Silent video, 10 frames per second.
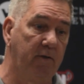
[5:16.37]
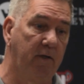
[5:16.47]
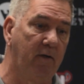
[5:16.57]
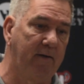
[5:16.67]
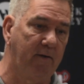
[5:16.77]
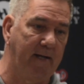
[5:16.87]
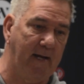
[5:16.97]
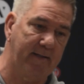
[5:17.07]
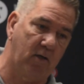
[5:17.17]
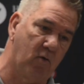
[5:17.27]
And, you know, I know they
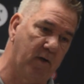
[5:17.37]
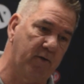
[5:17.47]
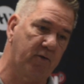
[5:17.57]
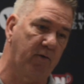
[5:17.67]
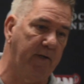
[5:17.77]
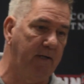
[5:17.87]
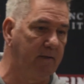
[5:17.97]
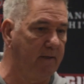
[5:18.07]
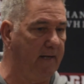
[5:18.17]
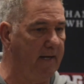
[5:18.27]
like to go under
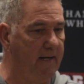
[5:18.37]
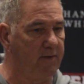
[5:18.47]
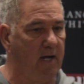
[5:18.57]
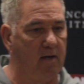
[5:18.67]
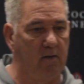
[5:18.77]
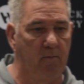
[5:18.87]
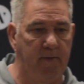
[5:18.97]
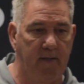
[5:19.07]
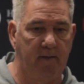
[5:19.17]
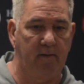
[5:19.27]
screens and they hedge out a little bit.